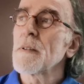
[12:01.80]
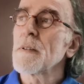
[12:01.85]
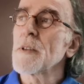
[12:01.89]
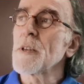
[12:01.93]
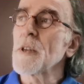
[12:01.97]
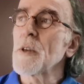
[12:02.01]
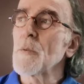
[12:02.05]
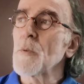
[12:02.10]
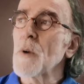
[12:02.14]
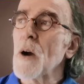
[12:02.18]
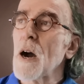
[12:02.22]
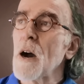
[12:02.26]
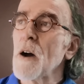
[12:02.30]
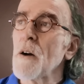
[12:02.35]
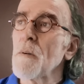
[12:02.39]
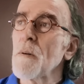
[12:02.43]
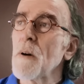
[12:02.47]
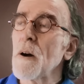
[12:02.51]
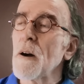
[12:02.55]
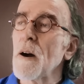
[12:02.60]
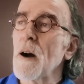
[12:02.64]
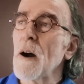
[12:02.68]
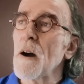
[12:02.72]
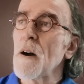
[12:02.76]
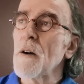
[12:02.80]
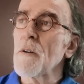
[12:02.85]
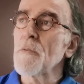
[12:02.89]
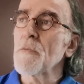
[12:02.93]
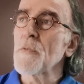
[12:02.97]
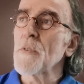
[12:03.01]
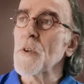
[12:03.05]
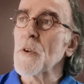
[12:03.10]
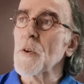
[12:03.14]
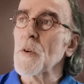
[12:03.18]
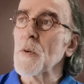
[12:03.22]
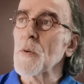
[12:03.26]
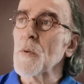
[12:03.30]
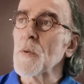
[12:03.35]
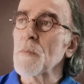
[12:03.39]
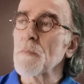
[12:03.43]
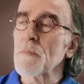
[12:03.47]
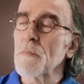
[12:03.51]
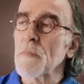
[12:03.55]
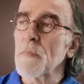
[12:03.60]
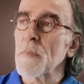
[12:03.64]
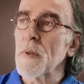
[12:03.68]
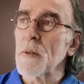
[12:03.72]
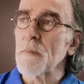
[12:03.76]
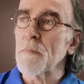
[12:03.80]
you know, our, our view,